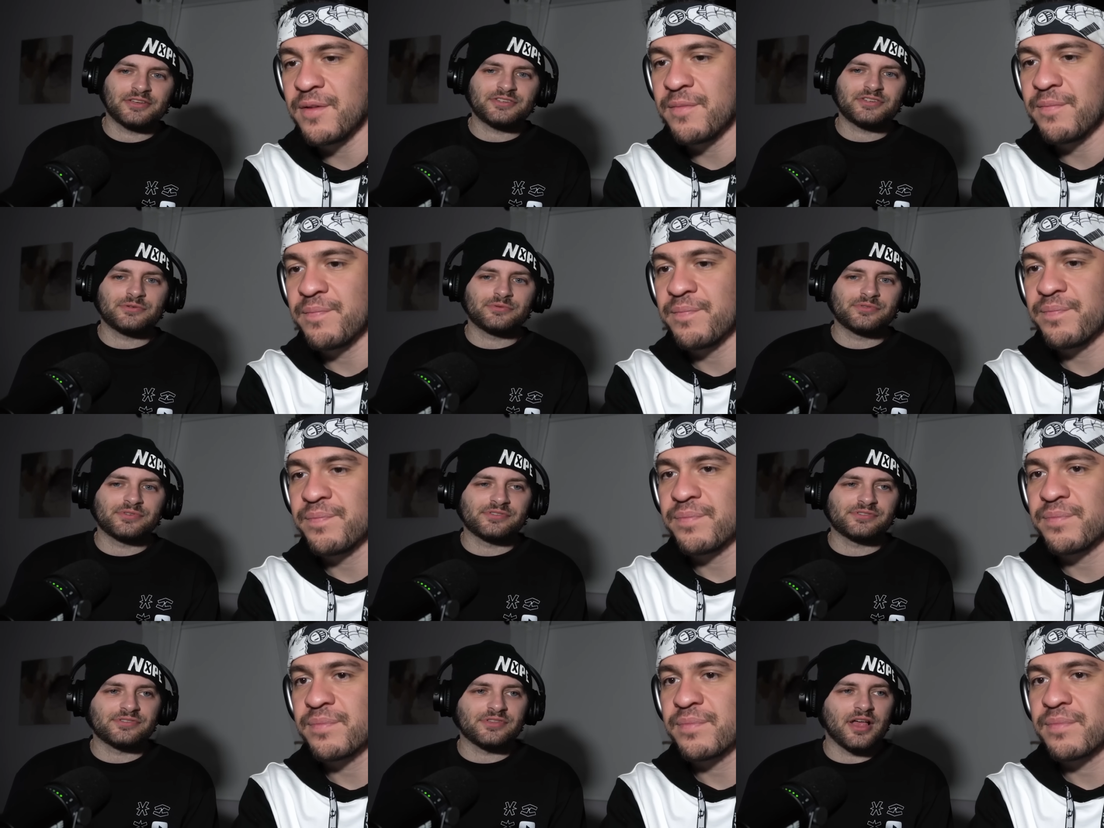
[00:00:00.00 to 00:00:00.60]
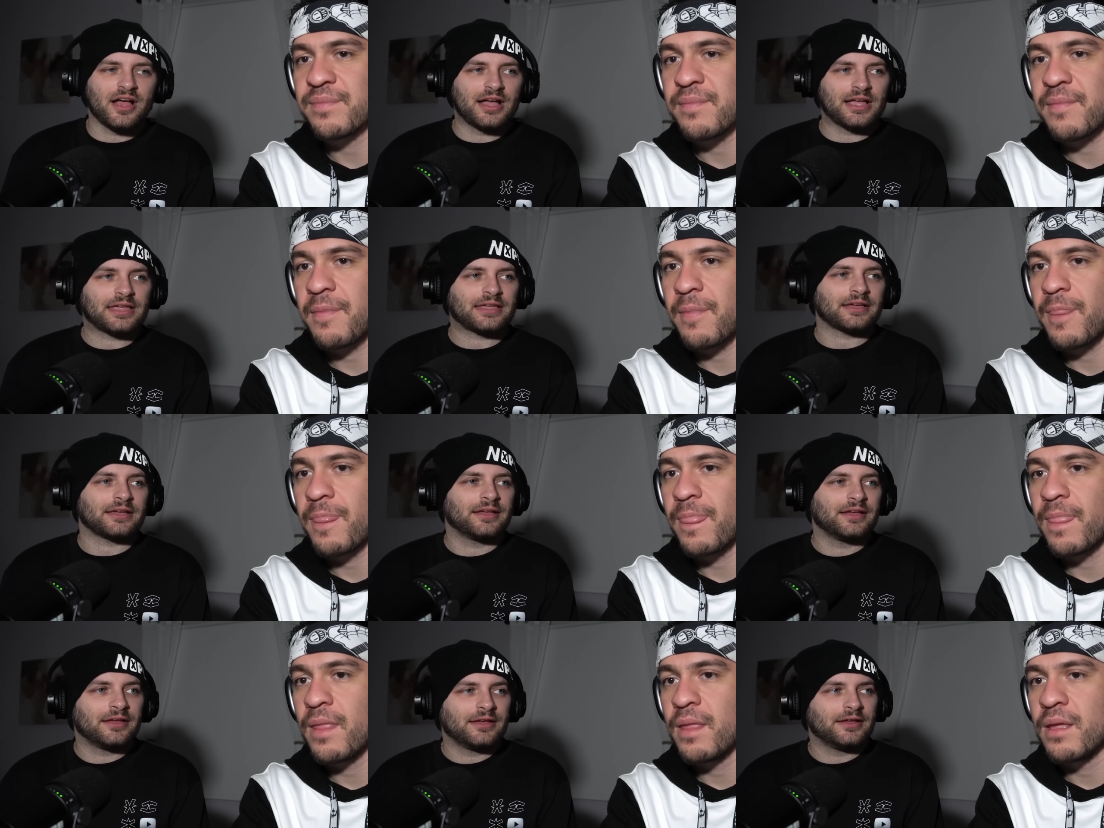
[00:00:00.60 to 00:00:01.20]
Speaker 1: She was
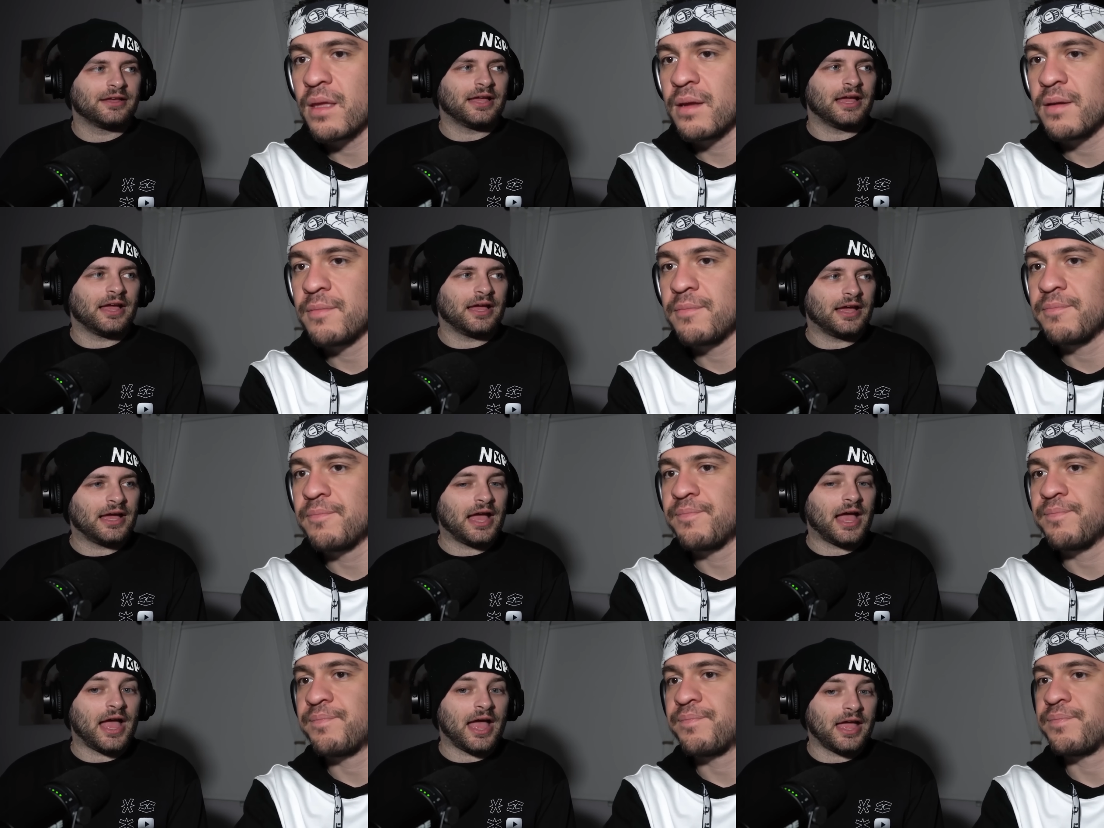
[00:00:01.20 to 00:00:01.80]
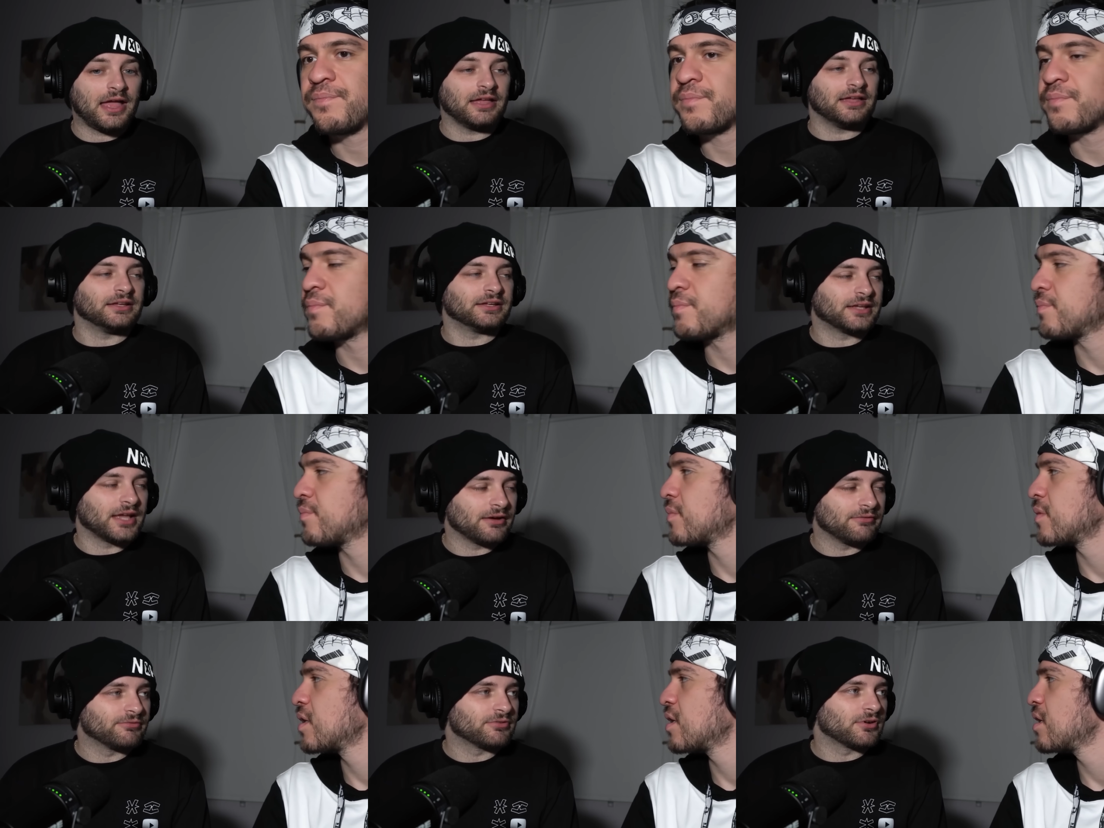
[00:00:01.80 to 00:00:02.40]
like,
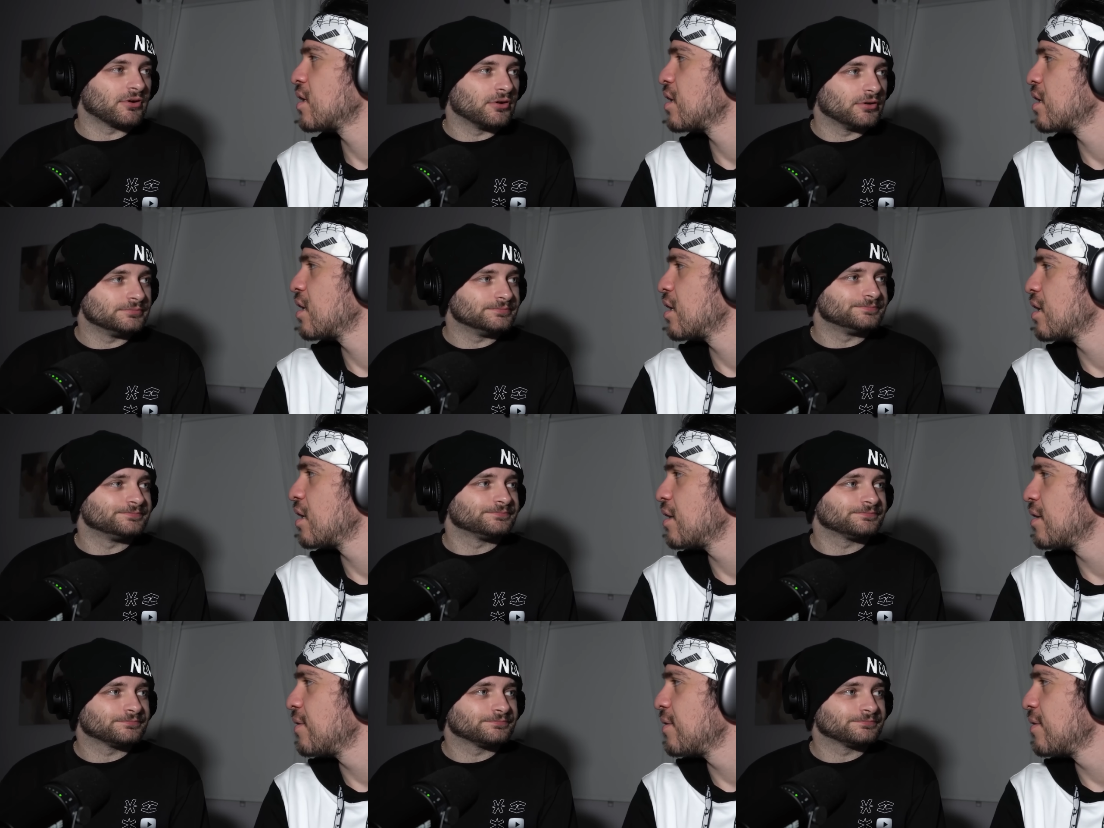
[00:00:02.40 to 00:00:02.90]
hey, cabrón.